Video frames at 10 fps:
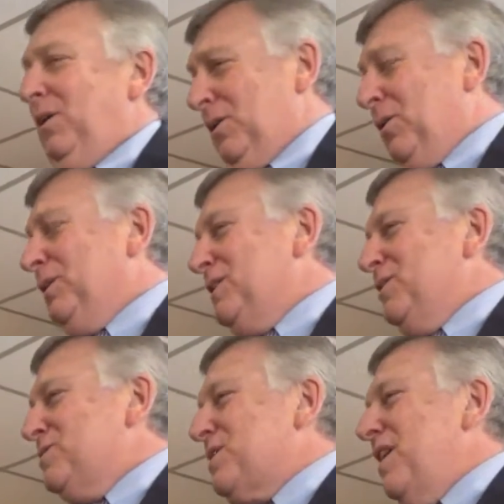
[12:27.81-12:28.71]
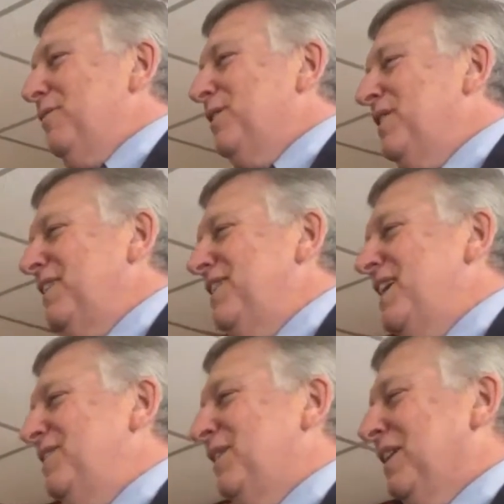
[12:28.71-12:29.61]
Only to discover
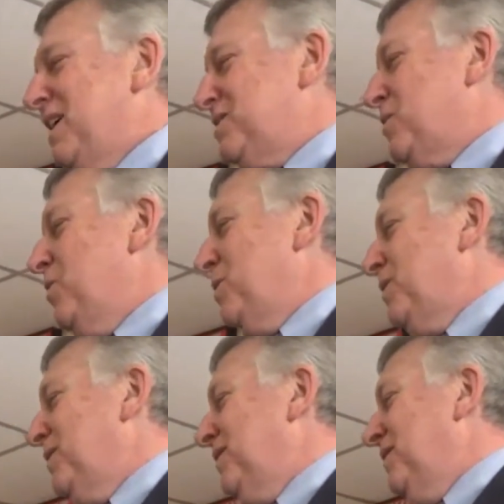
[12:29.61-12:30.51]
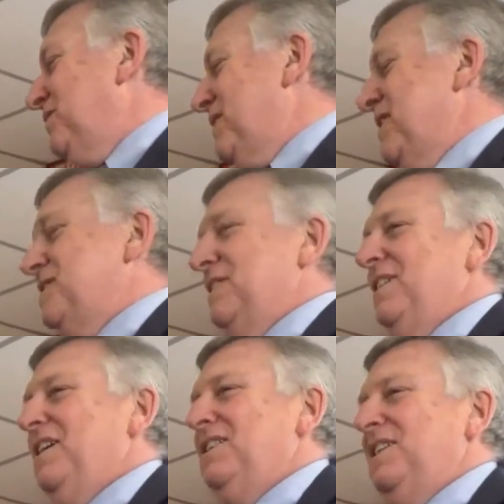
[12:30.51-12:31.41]
that in the last quarter of
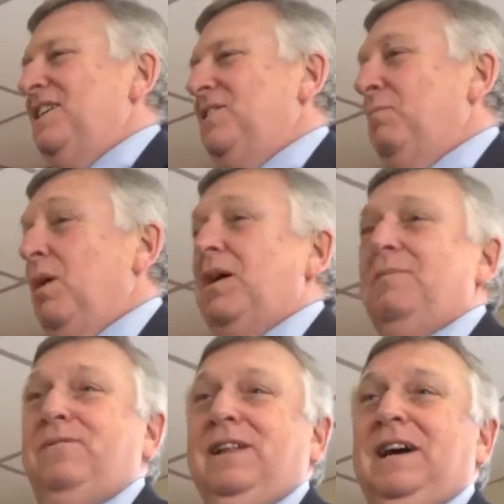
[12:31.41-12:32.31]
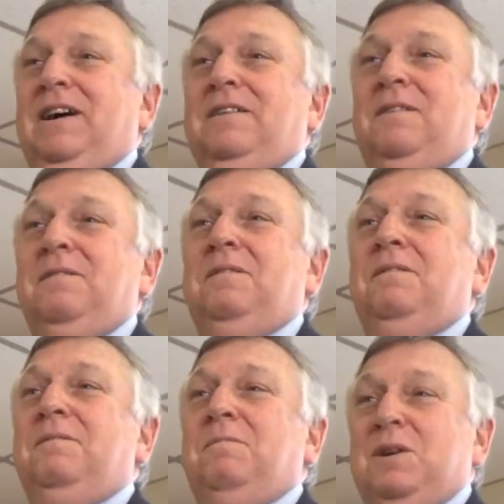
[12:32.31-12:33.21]
1990, the bottom fell out,
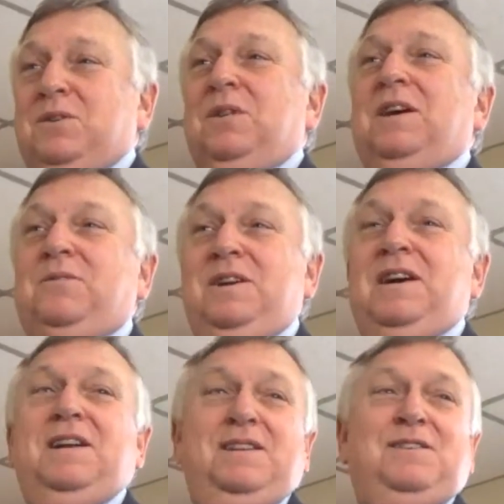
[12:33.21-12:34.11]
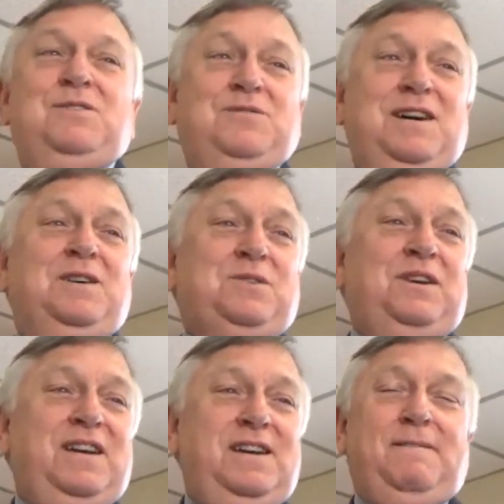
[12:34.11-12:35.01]
much like we had in
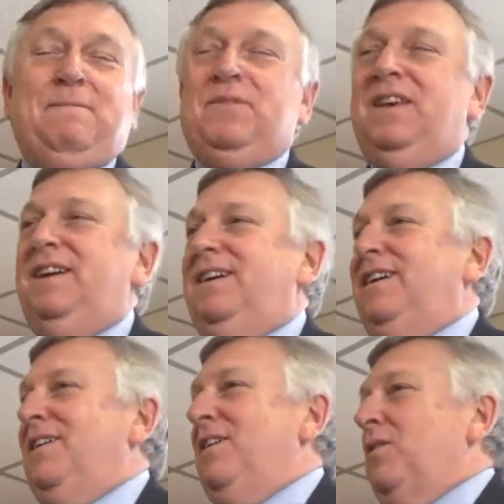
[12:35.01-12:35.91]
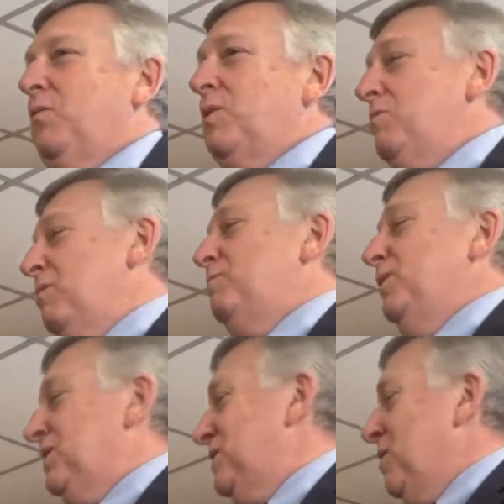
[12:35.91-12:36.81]
2008. We were $1
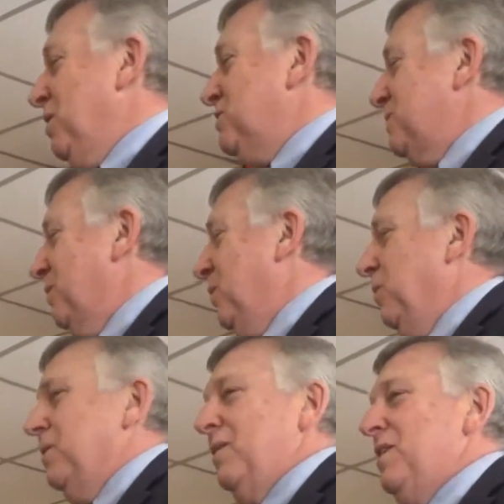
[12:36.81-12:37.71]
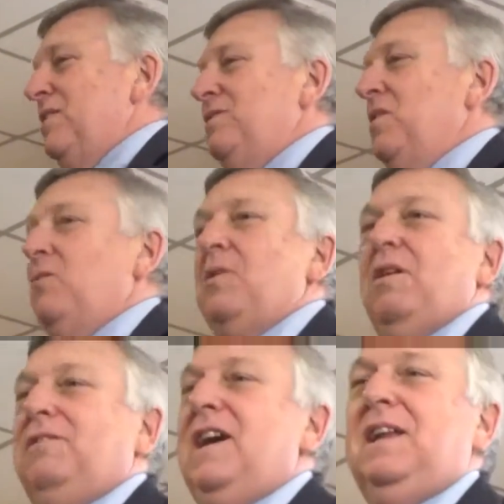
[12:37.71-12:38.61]
billion in the hole and we had nowhere
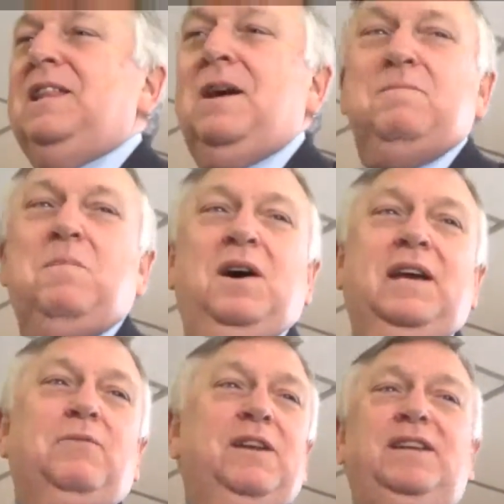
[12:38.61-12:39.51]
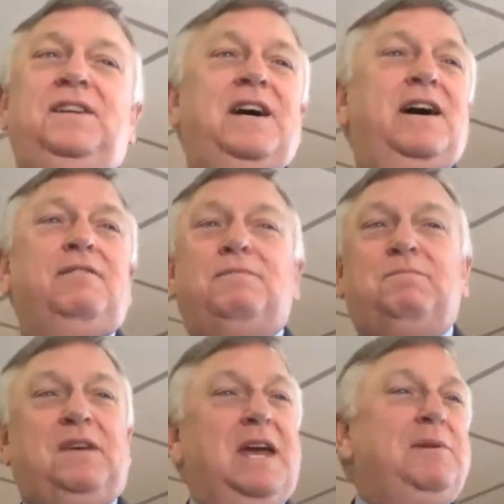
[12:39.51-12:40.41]
of getting that money. We didn't
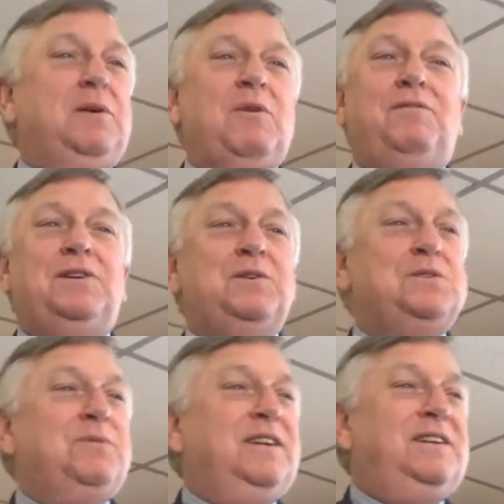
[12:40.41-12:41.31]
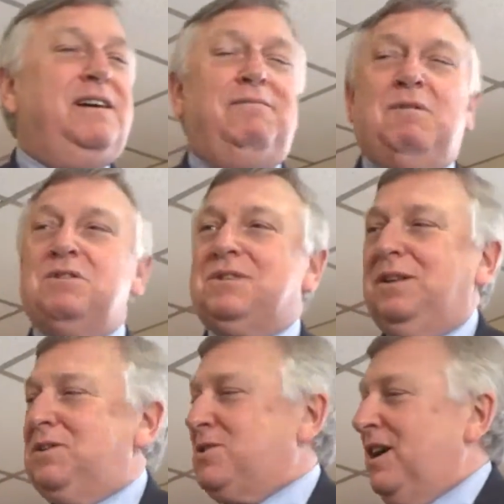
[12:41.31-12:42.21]
have gaming revenues. We didn't have
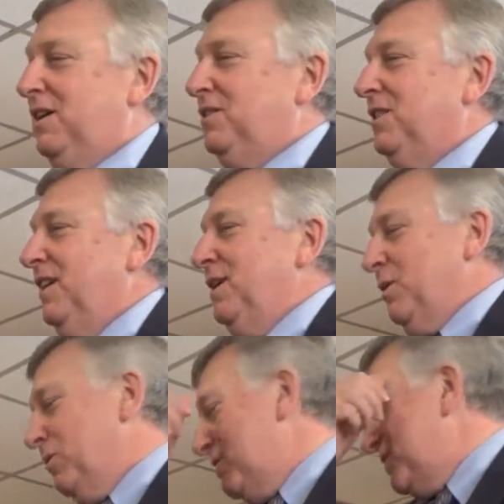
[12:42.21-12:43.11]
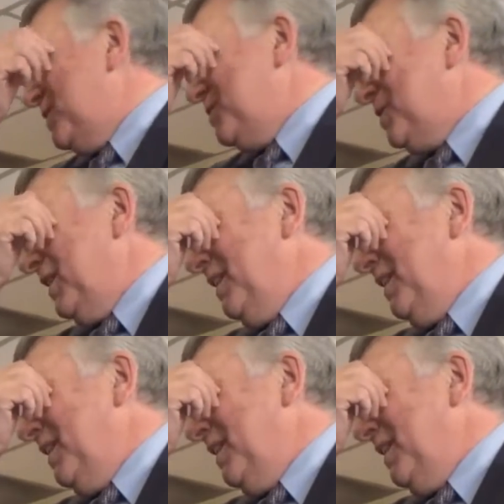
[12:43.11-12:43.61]
Marcellus Shale revenues.